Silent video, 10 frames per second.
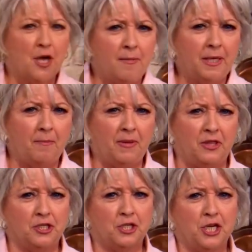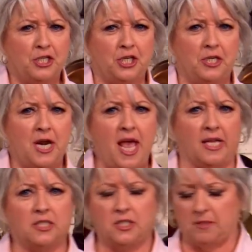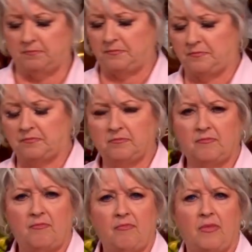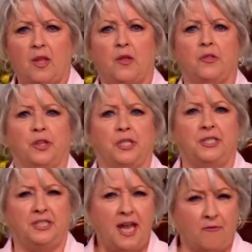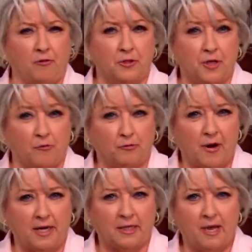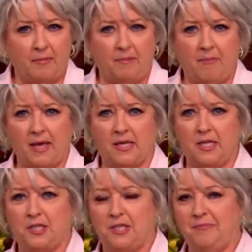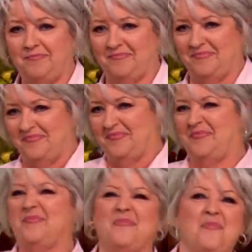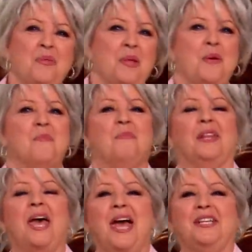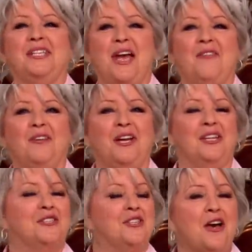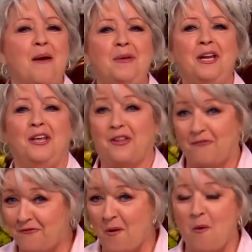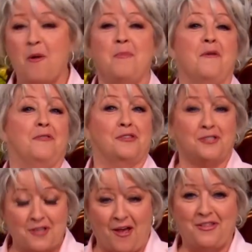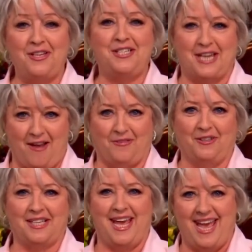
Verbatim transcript: coming up in this kitchen next? The devil's gonna try to come in my kitchen. But that devil is coming in the form of a southern deviled